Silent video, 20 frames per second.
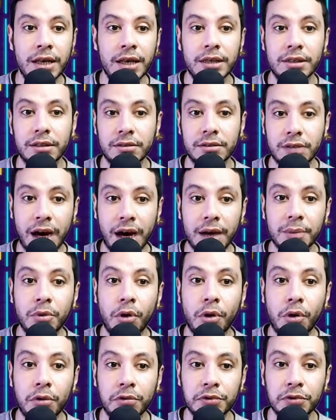the type
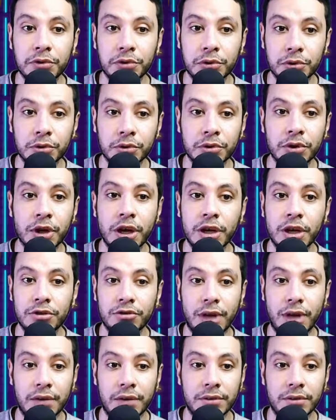of your
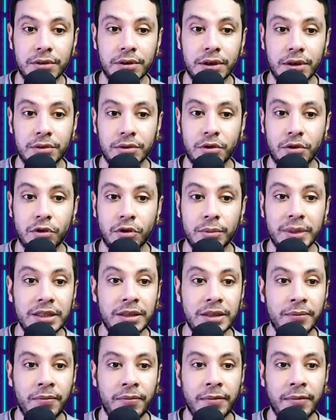travel document.